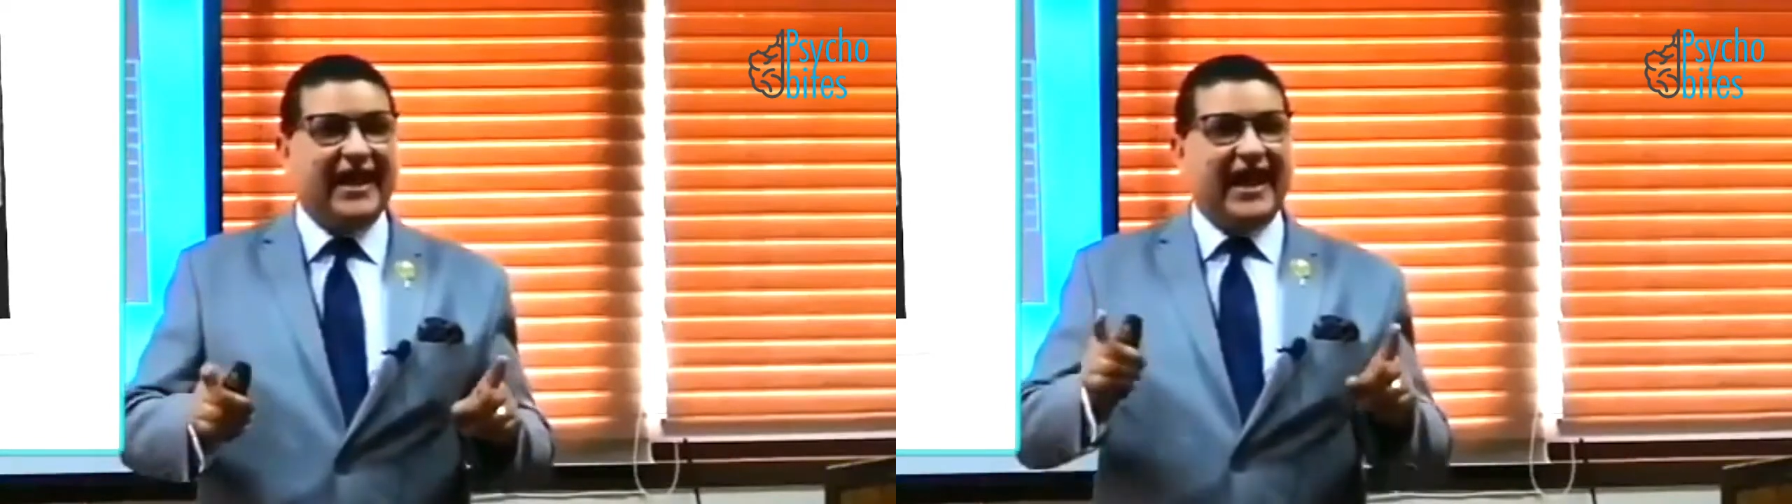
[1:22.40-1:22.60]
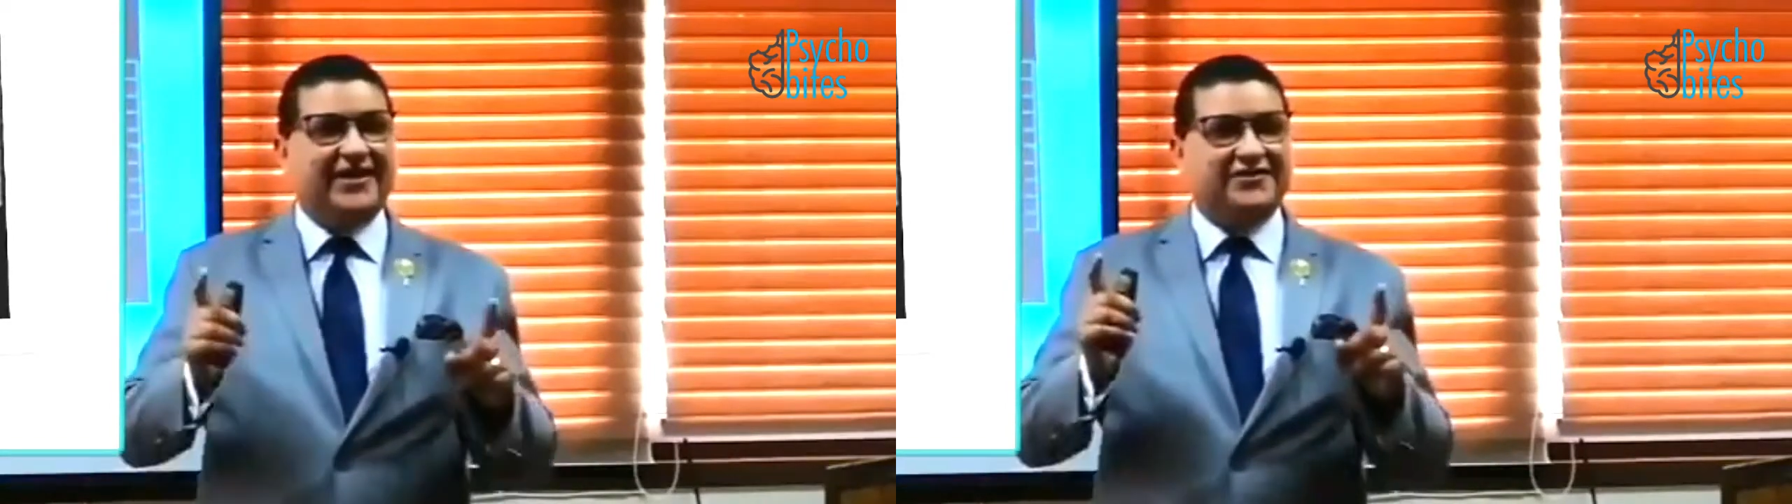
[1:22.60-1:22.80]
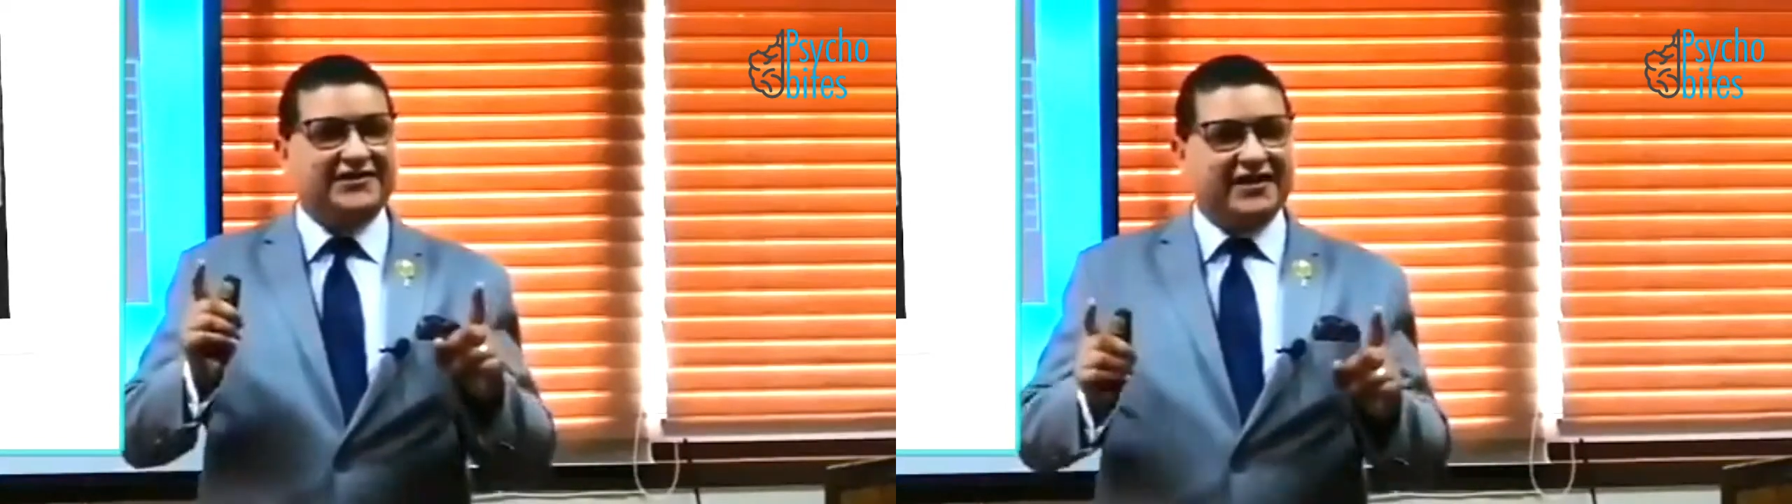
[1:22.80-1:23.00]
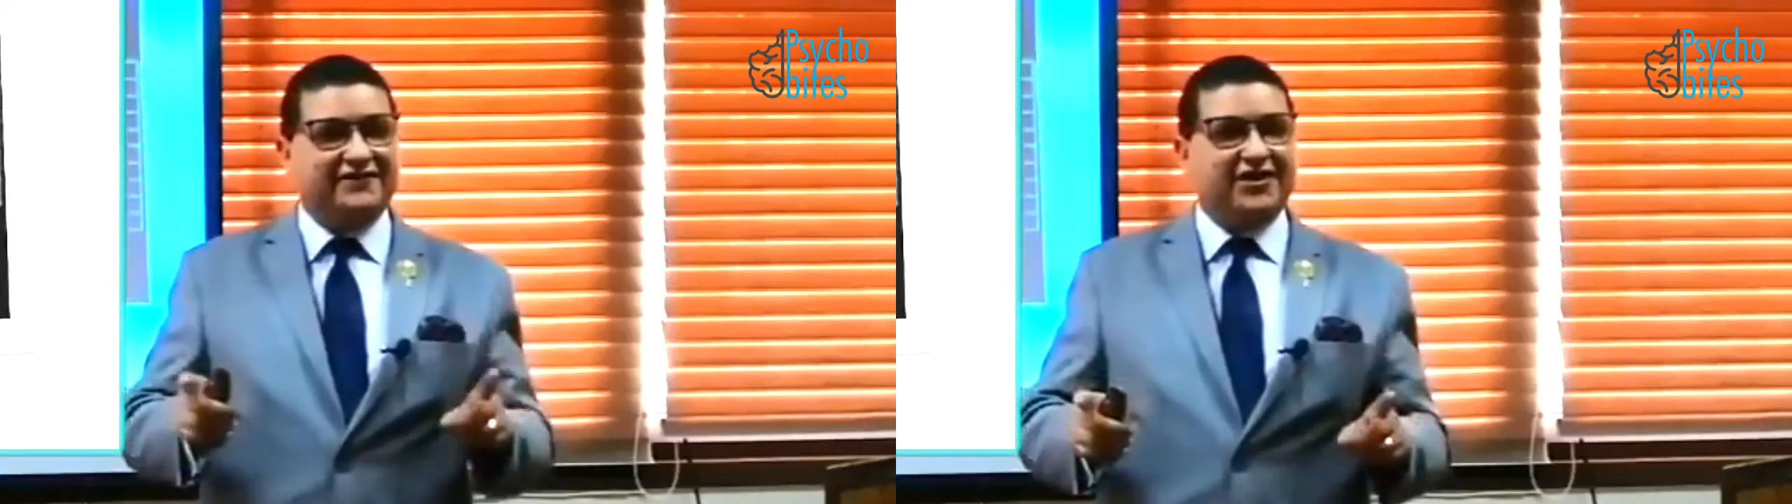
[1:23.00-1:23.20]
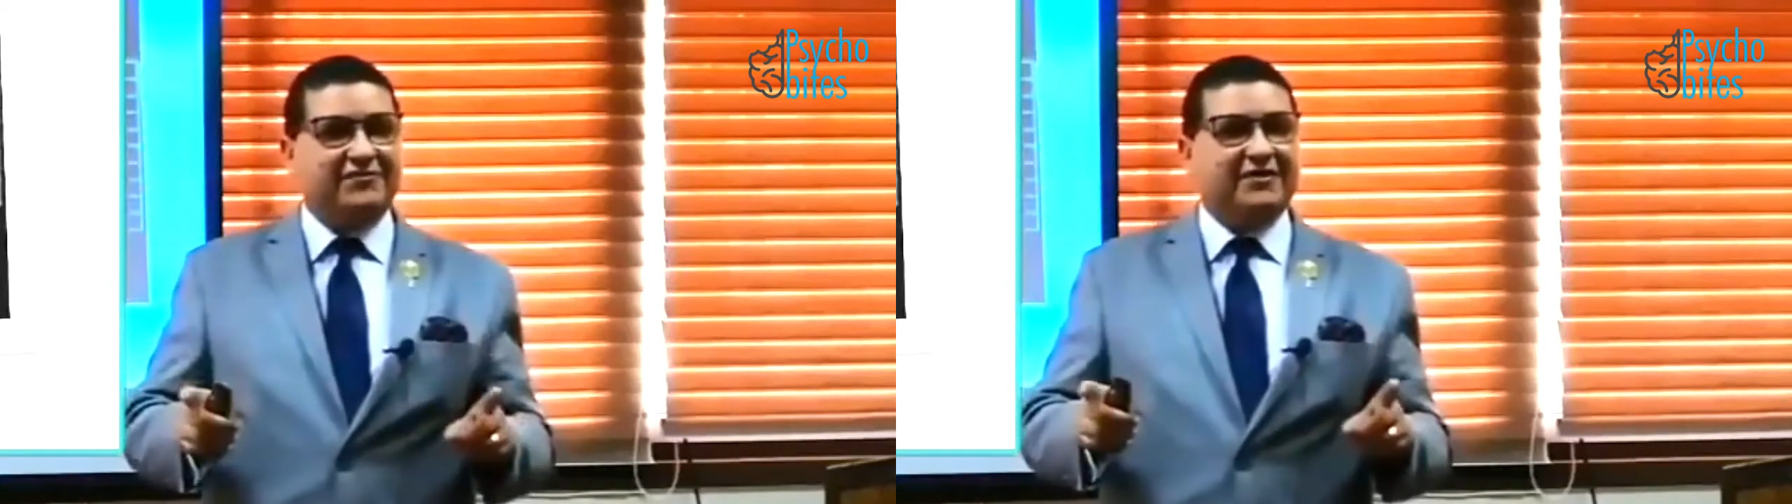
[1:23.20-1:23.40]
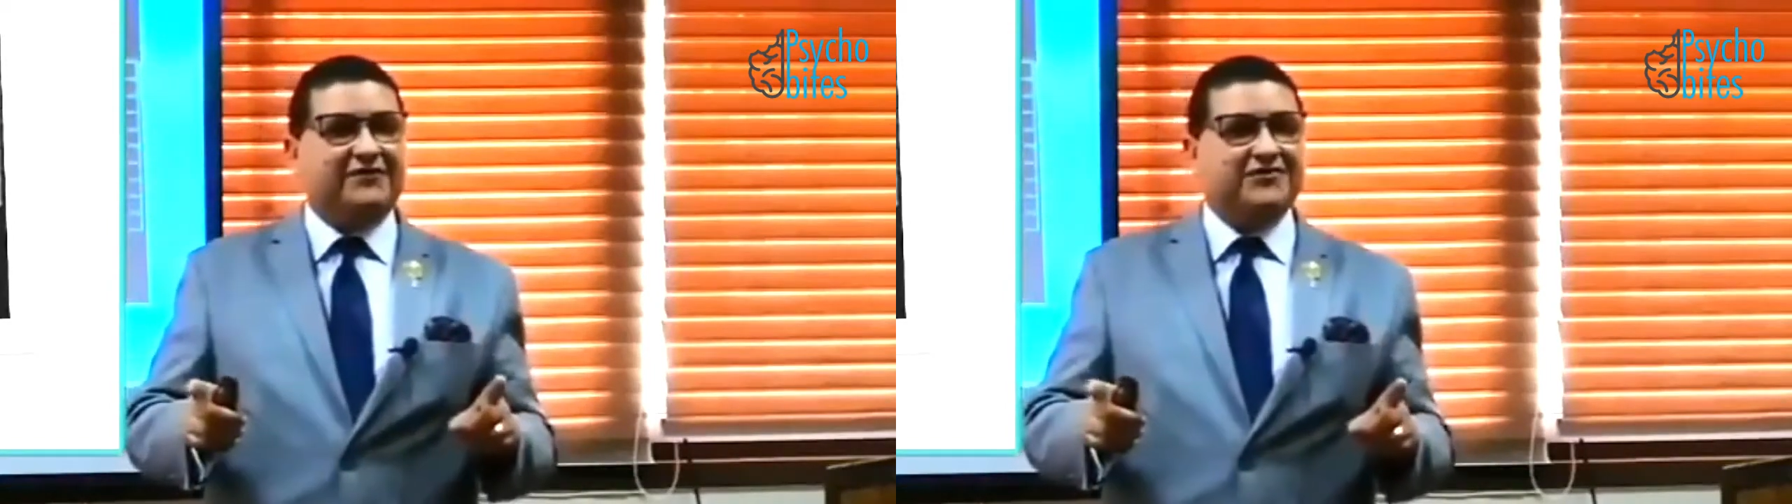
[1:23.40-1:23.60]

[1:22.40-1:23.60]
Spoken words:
and receive treatment for